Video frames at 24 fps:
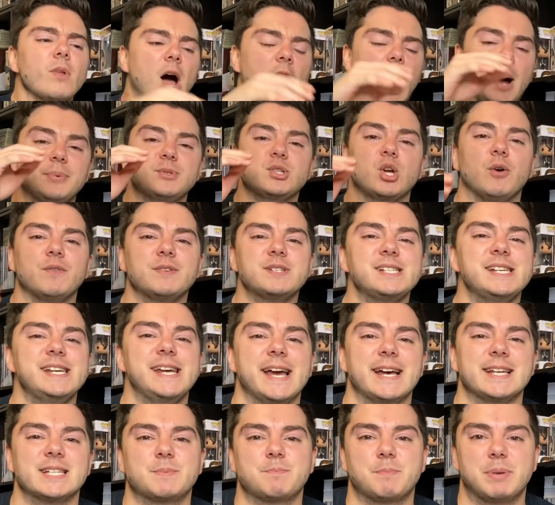So obviously
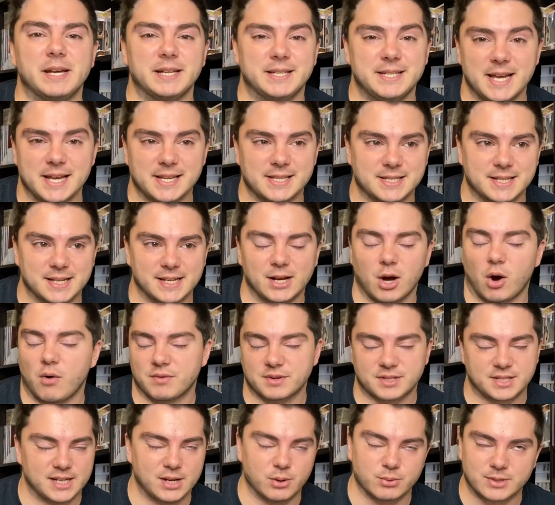he has PTSD.
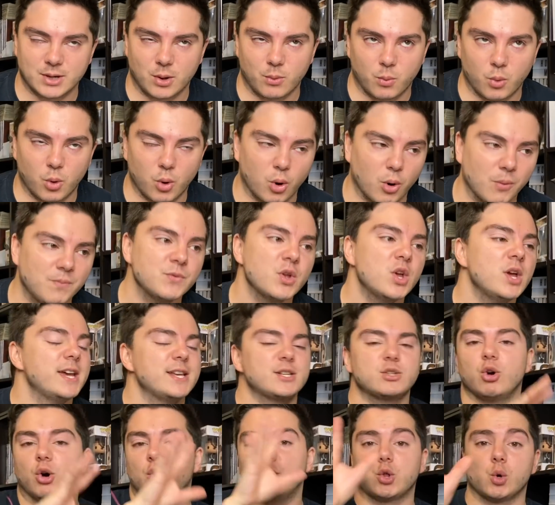Obviously he was at war.
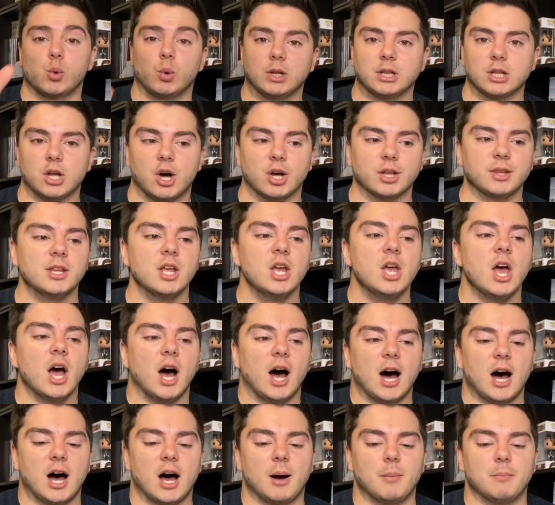He's gone through a lot.
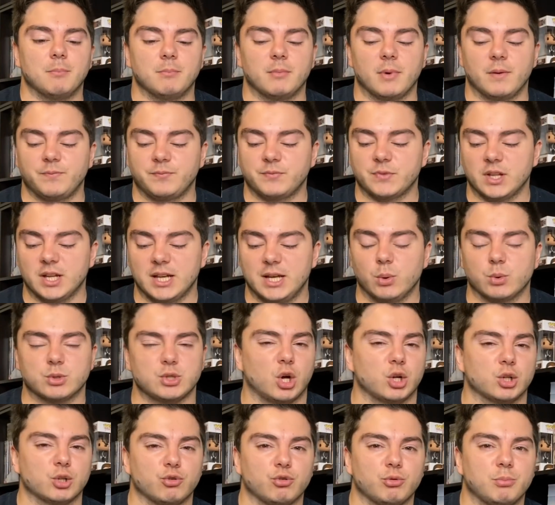He was
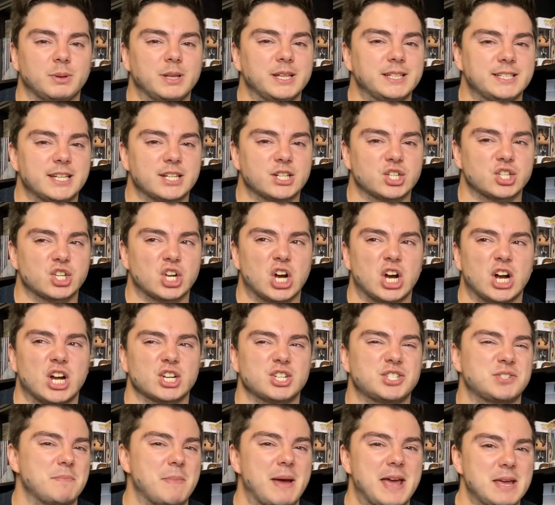honorably
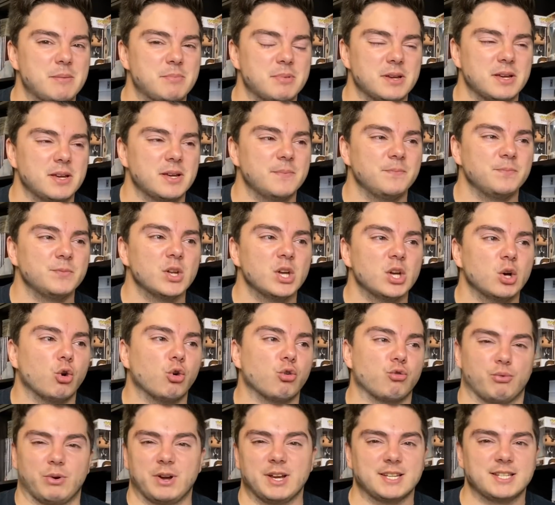discharged, maybe.
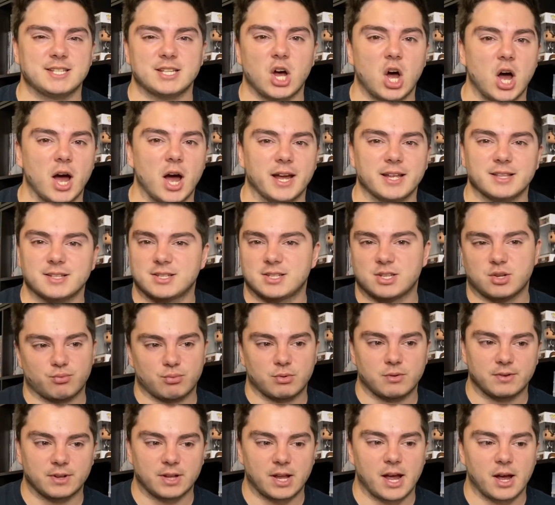Or reassigned to
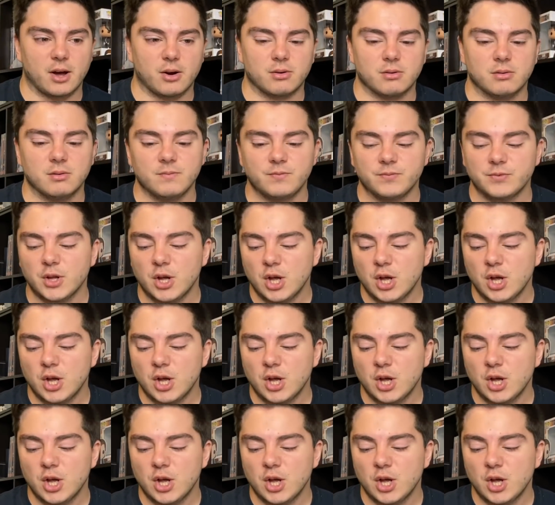Riverdale.